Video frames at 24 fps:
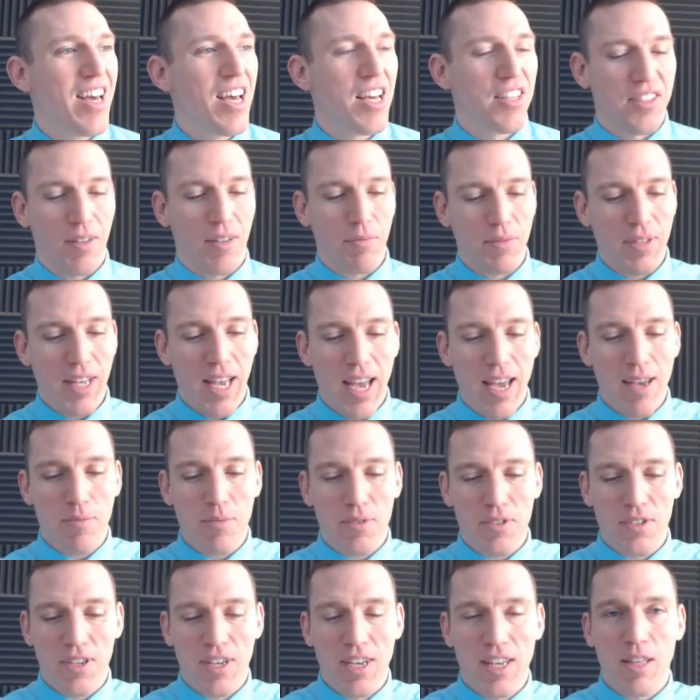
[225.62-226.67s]

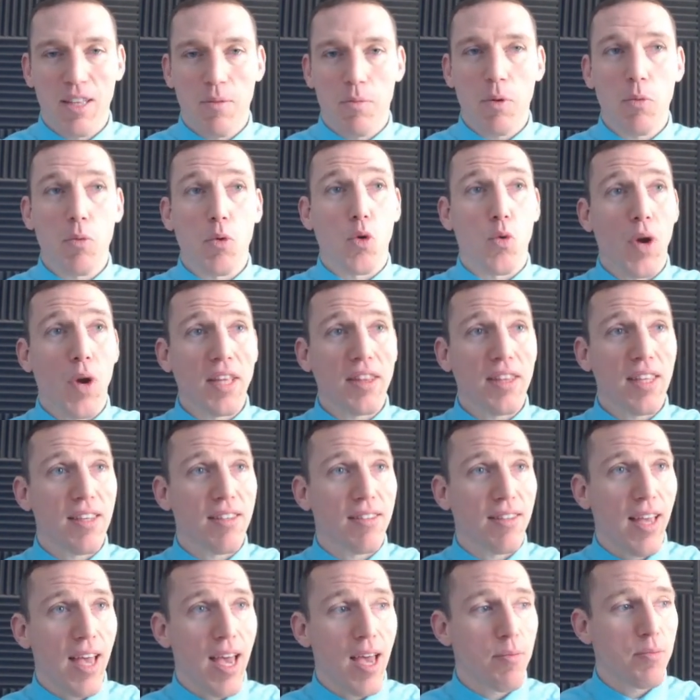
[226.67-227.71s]
sometimes the people who write these
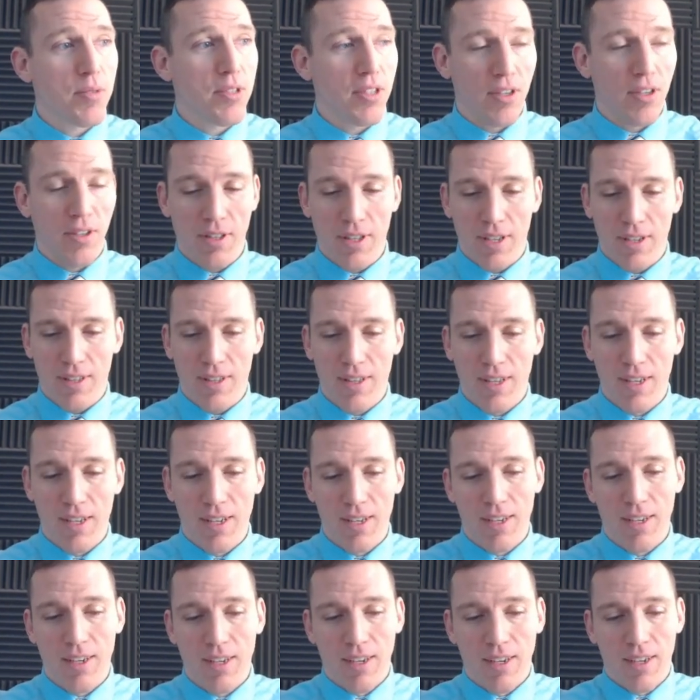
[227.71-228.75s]
labs, you know, they
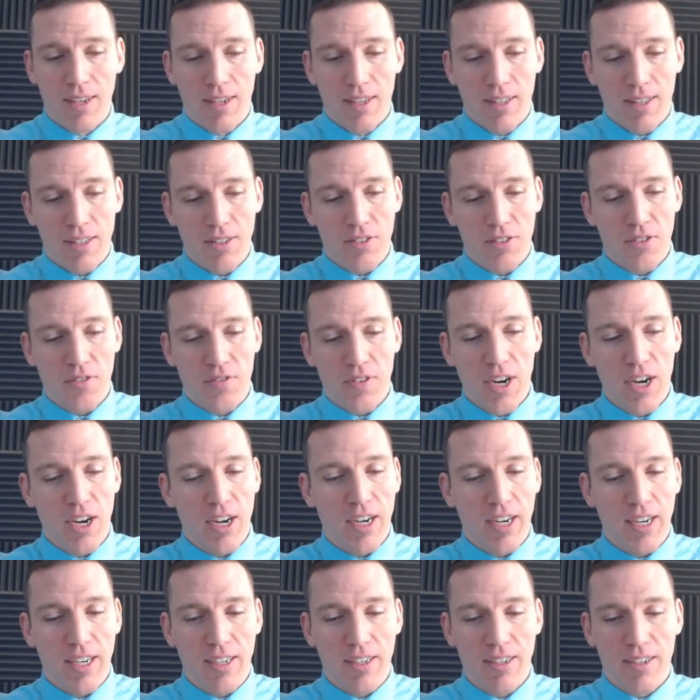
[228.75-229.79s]
these are
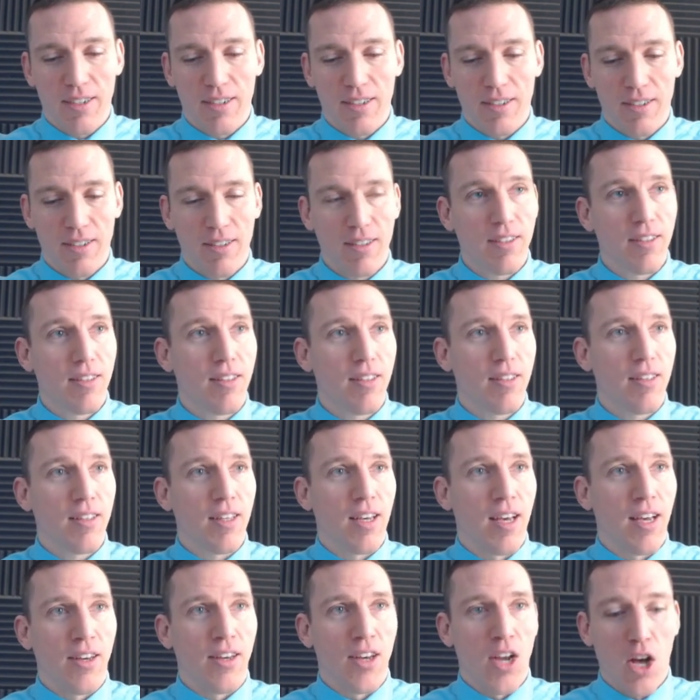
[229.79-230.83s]
very
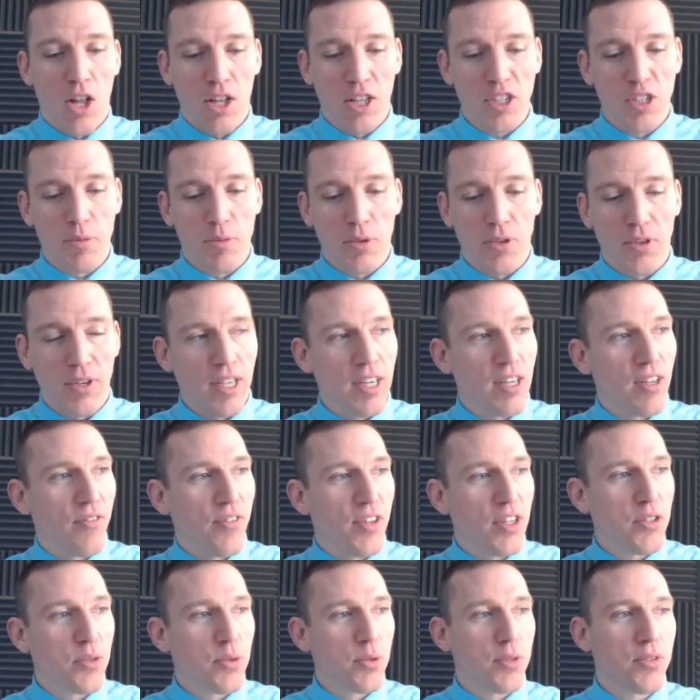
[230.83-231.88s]
uh, knowledgeable
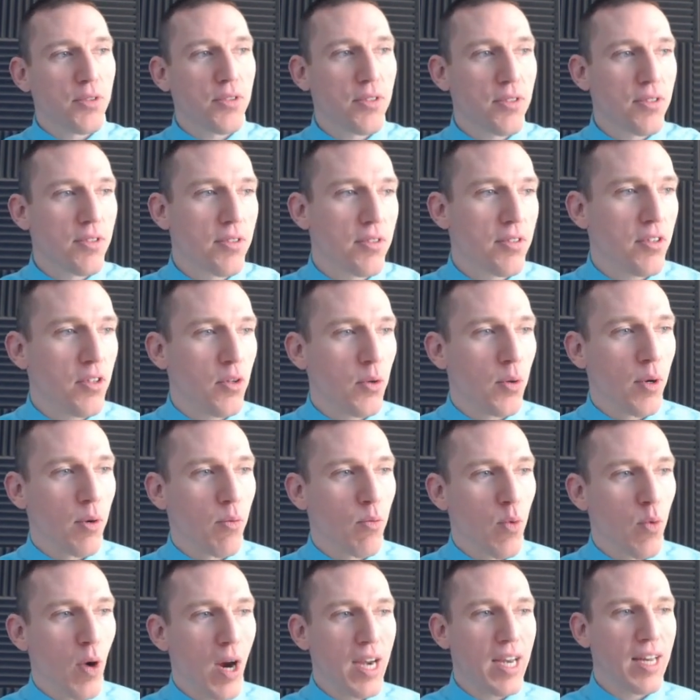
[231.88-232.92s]
individuals who are
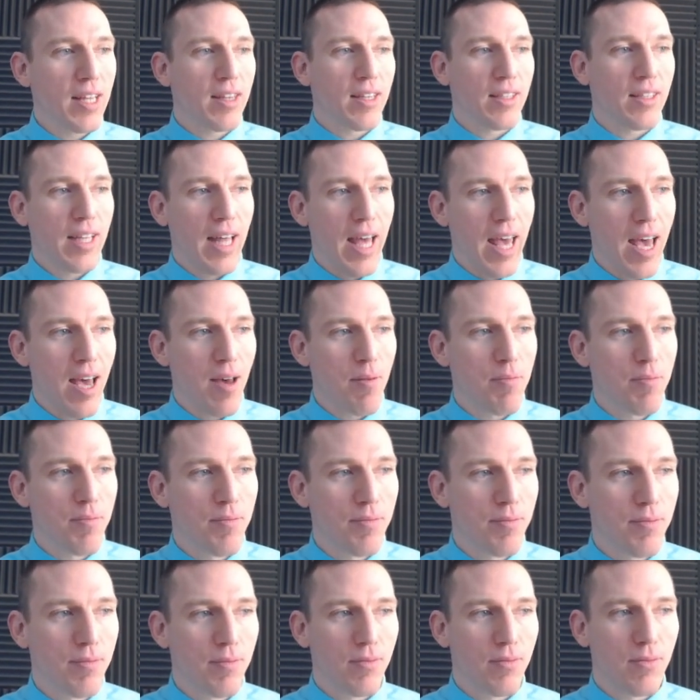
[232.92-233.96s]
writing the lab
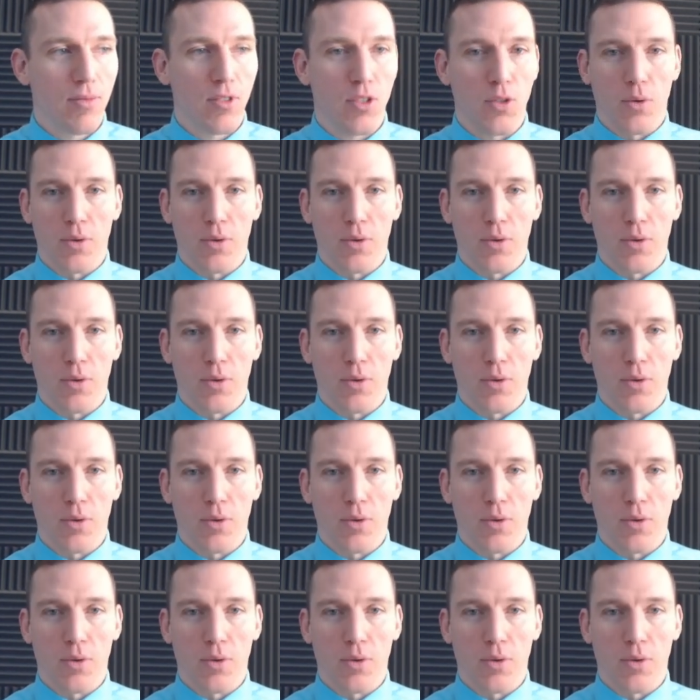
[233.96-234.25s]
to